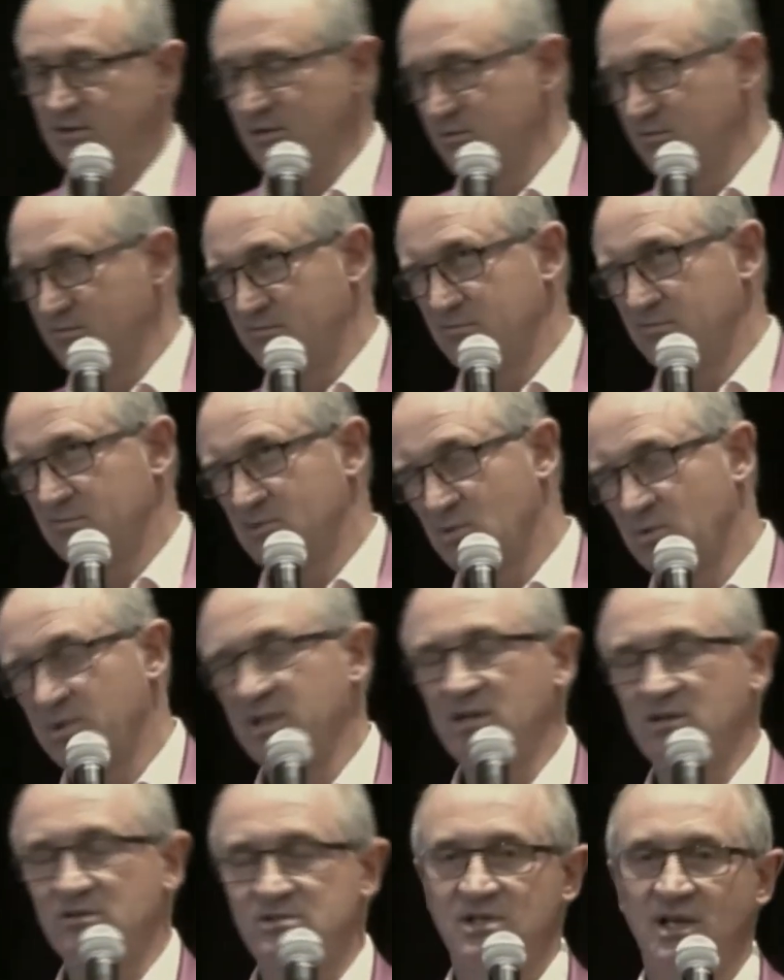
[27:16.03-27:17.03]
3
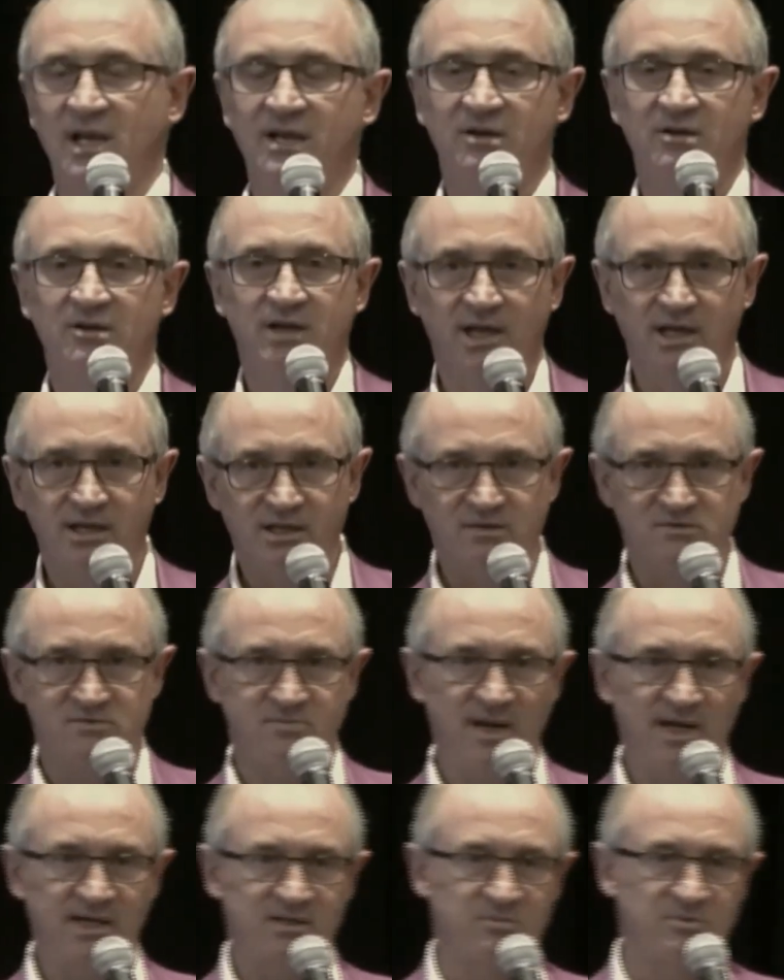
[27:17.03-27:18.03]
years later, he comes
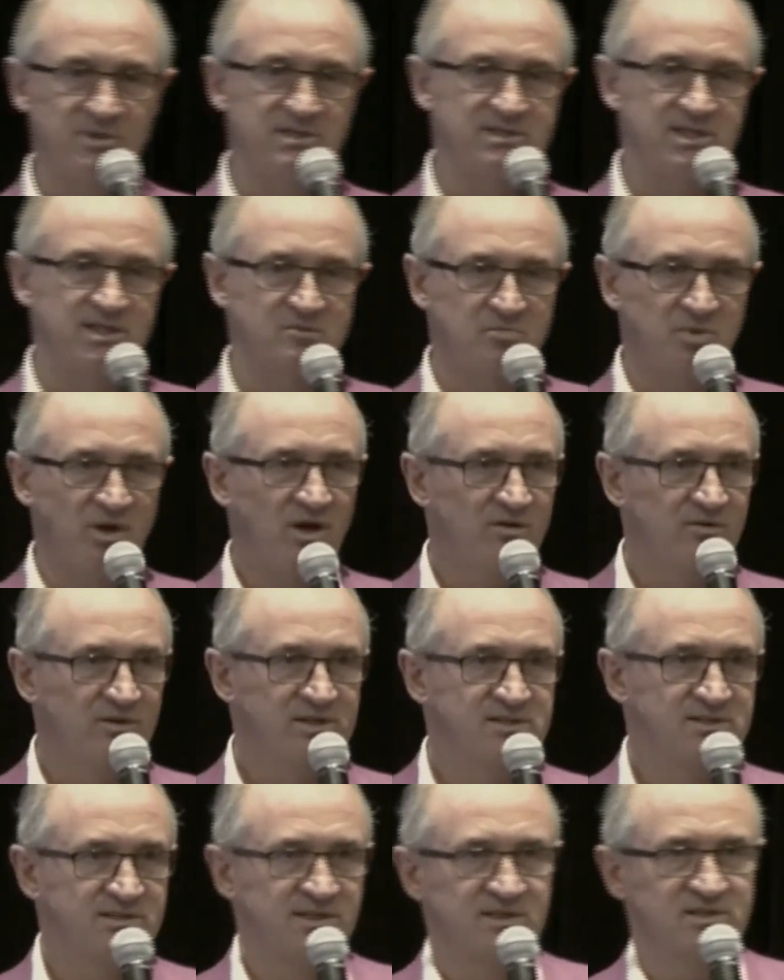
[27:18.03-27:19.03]
back to me and says, Paul, these
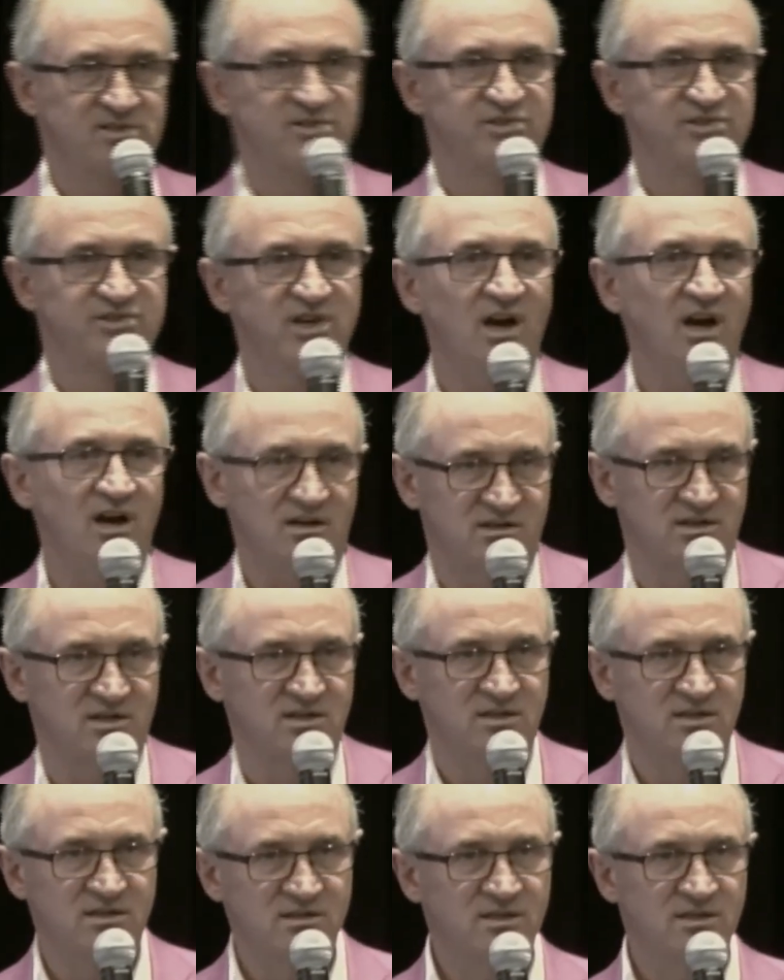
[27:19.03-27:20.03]
things suck.
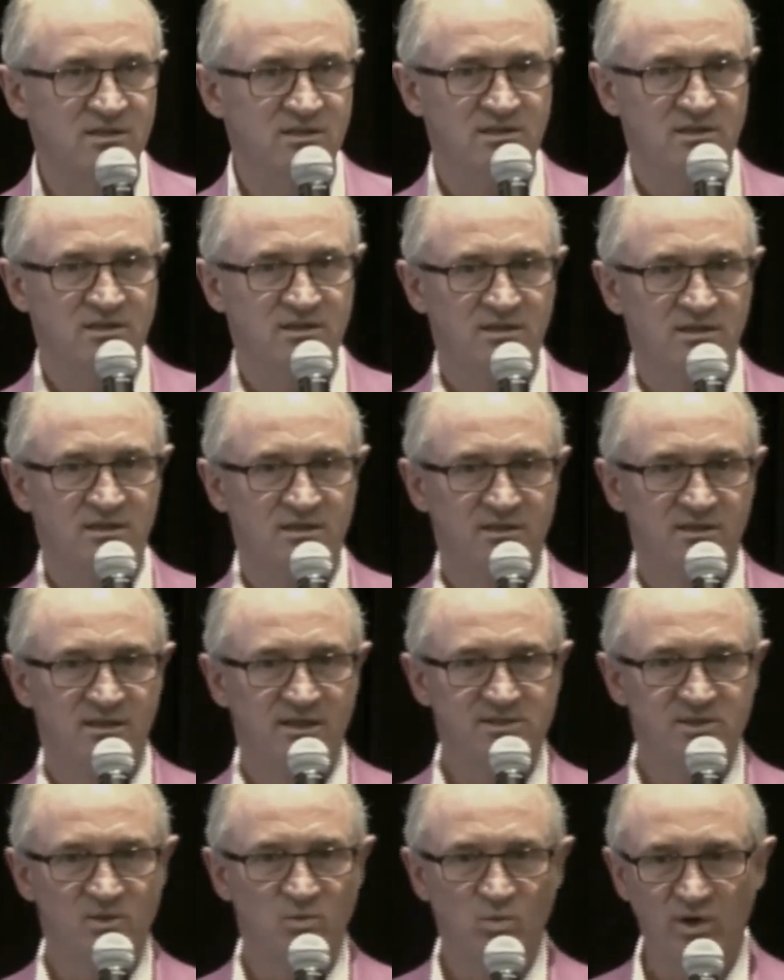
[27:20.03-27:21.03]
I
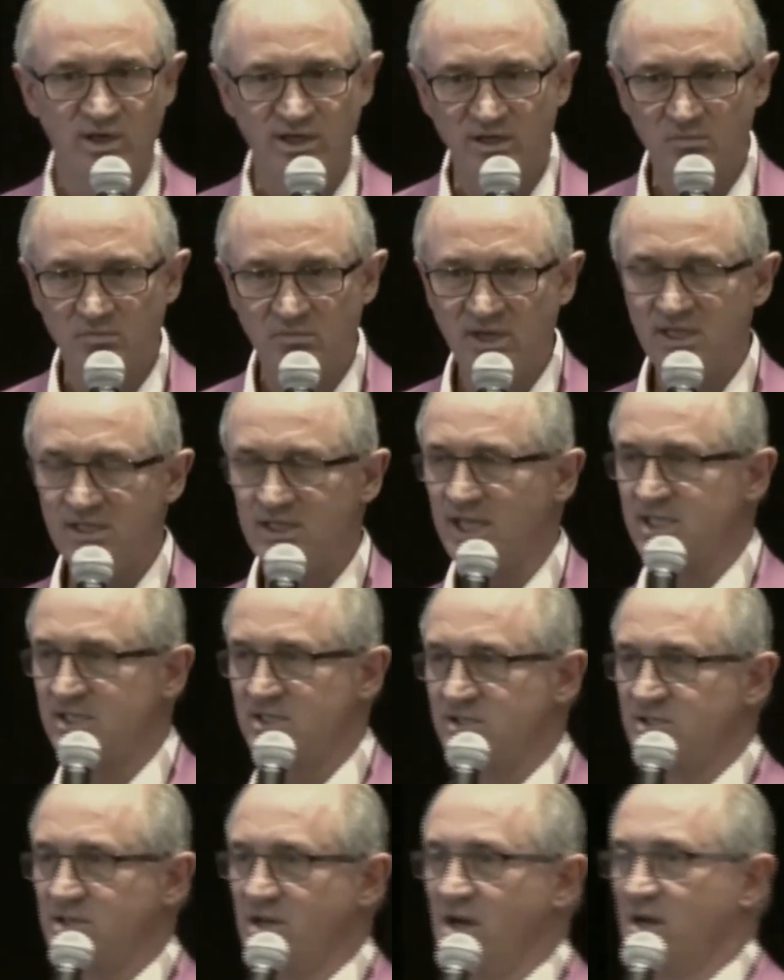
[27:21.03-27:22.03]
said, what do you mean they
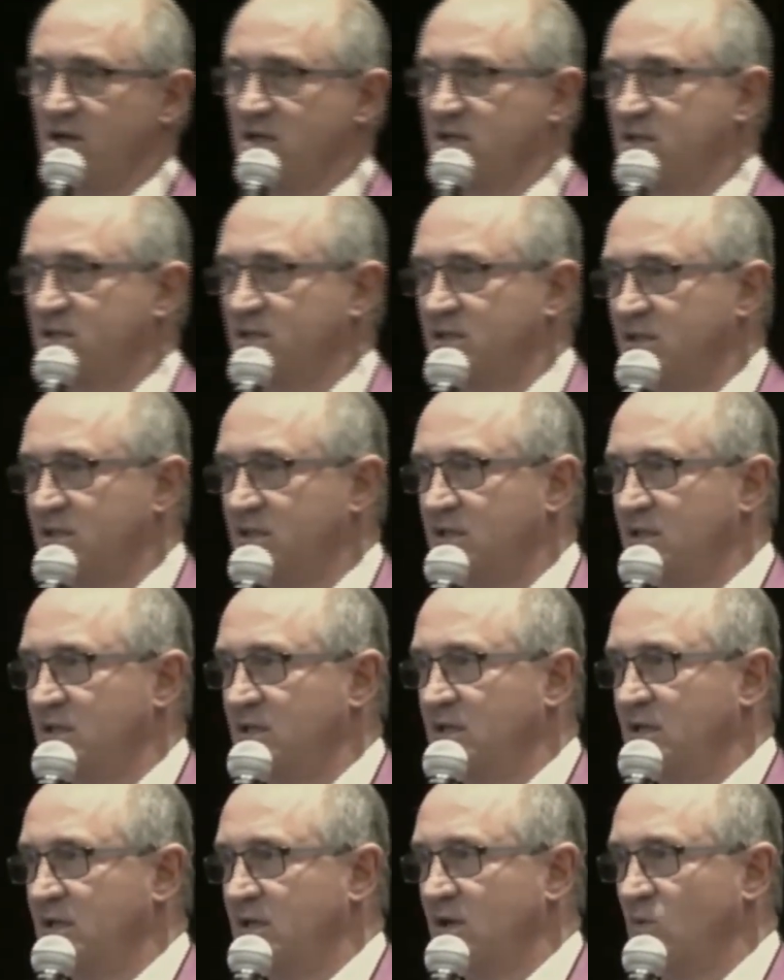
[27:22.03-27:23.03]
suck?
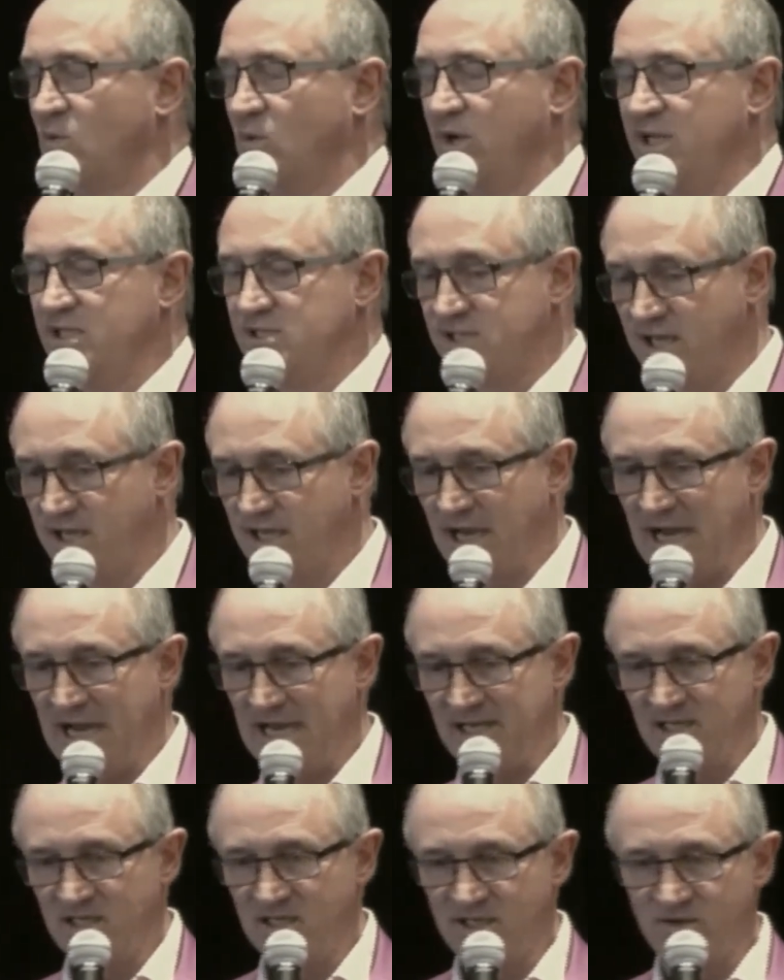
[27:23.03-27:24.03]
Well, he said, I
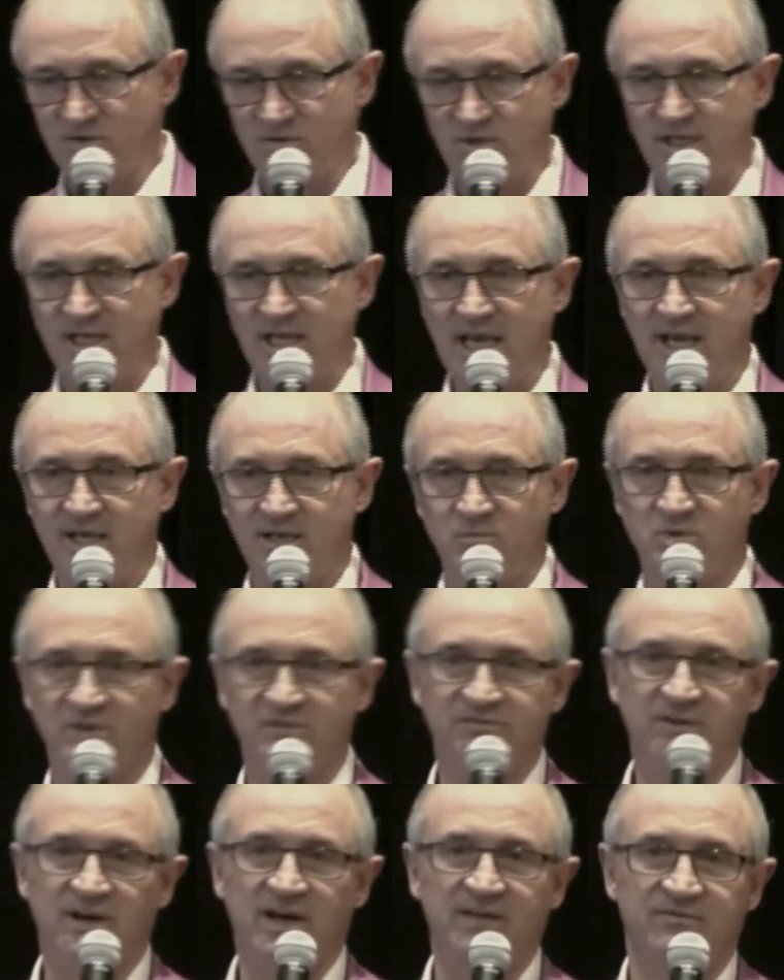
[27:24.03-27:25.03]
literally had to put
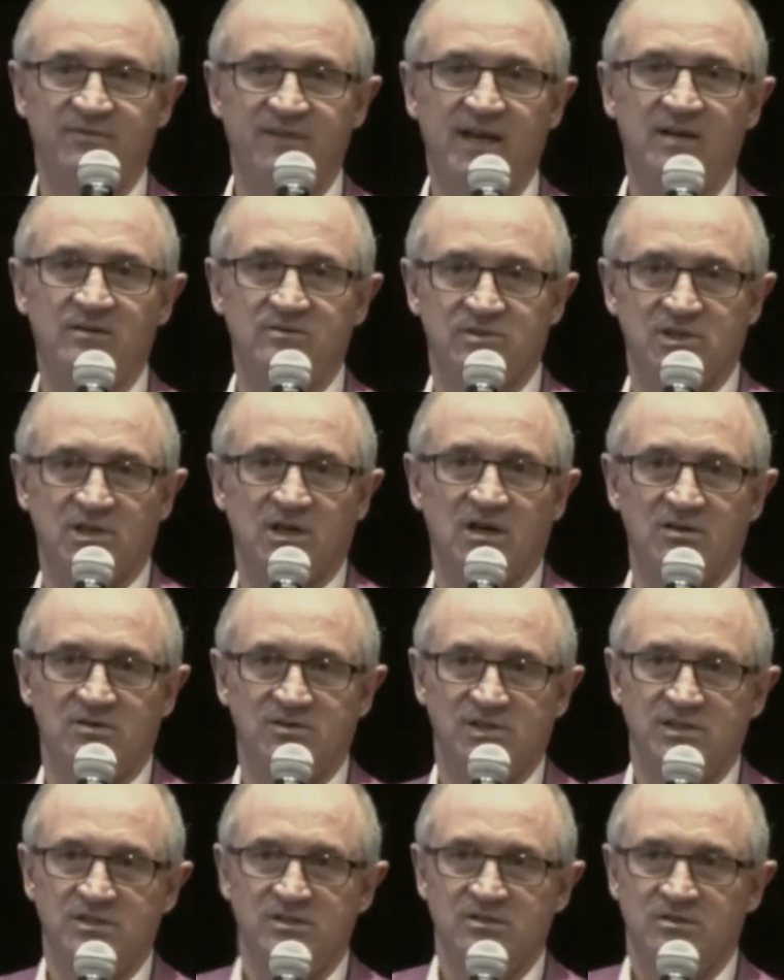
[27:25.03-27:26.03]
$5,000
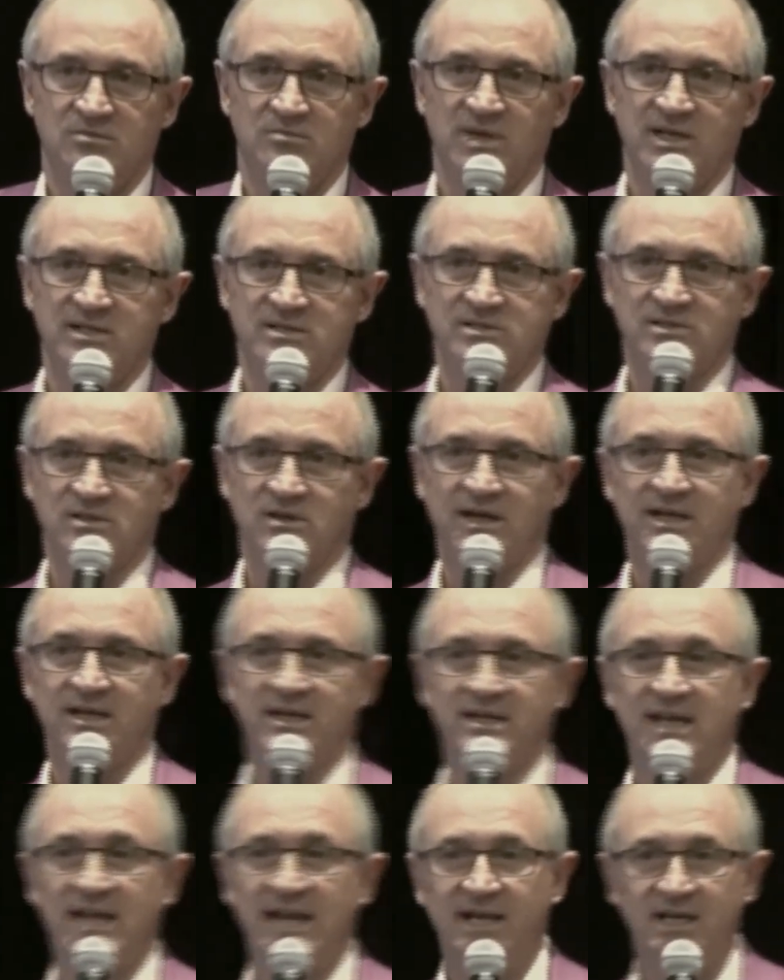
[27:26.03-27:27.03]
into them last year. I had a
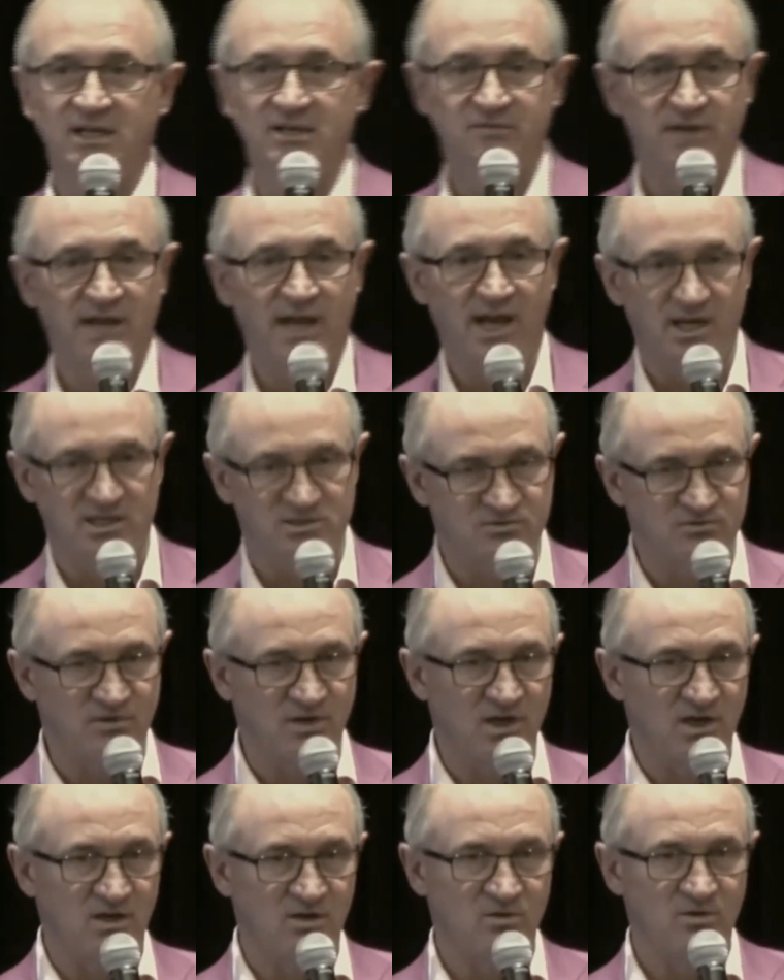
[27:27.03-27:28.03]
negative cash
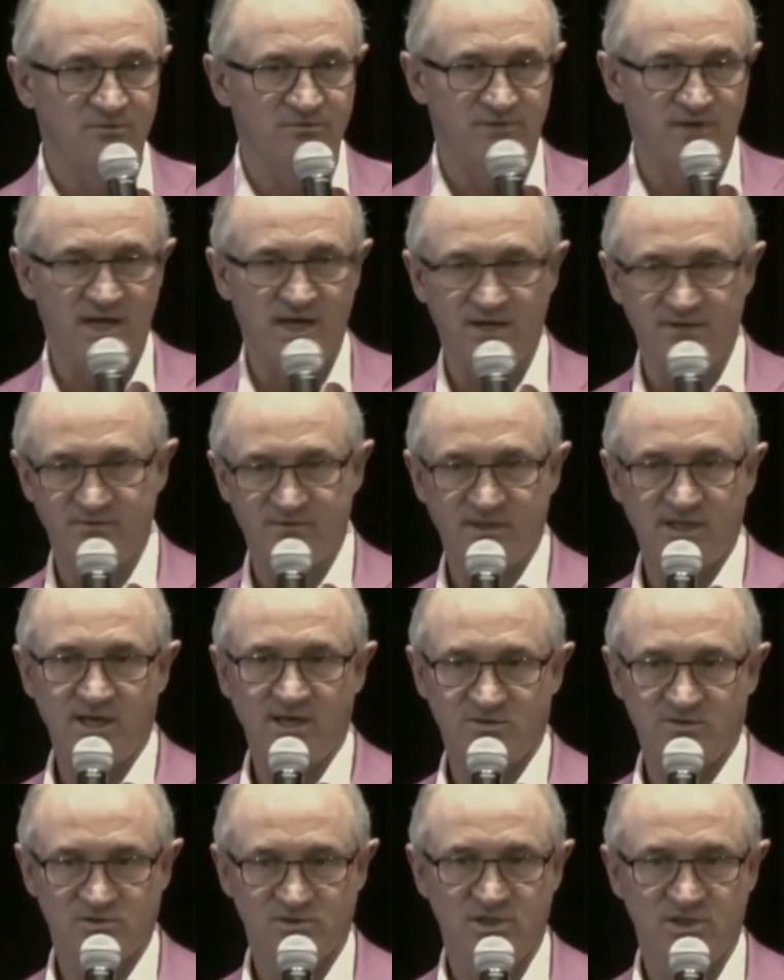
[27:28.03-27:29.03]
flow of
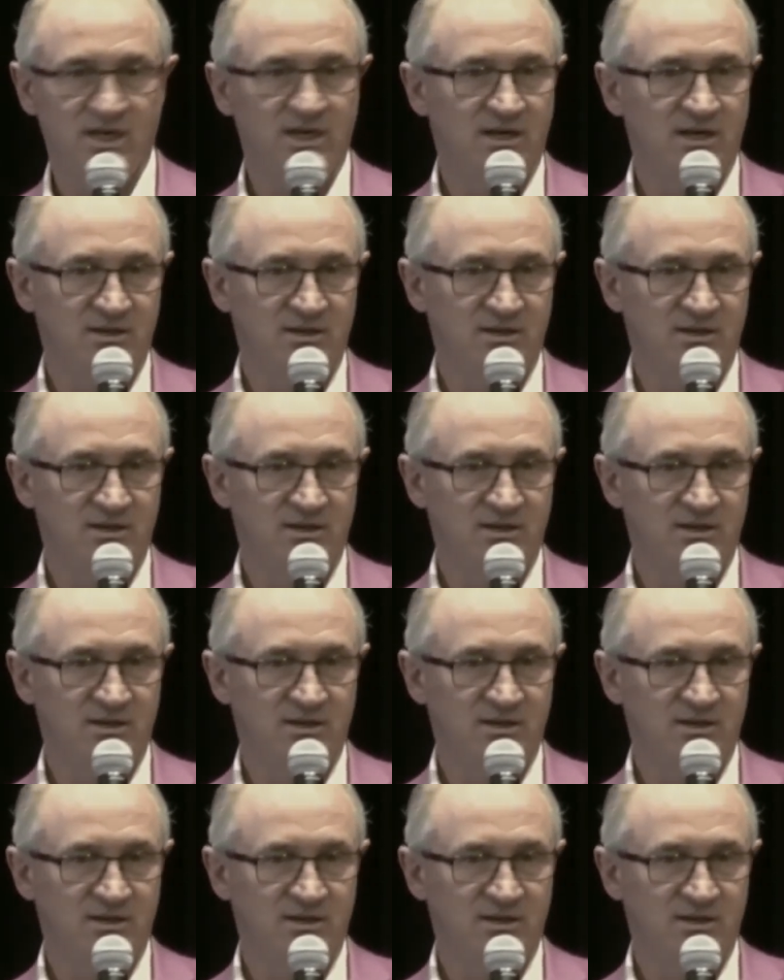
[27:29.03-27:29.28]
$5,000.